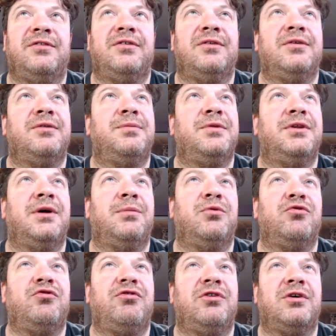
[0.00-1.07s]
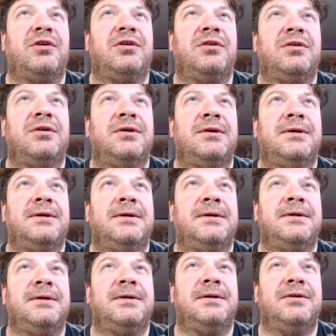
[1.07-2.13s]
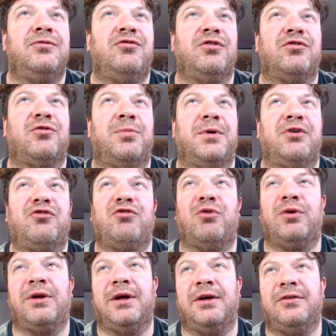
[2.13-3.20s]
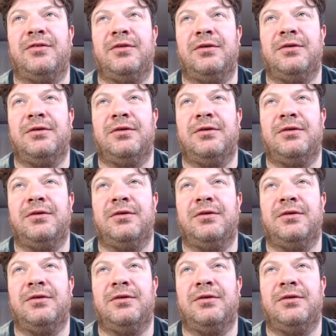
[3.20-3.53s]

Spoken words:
So let me double check just to make sure, guys.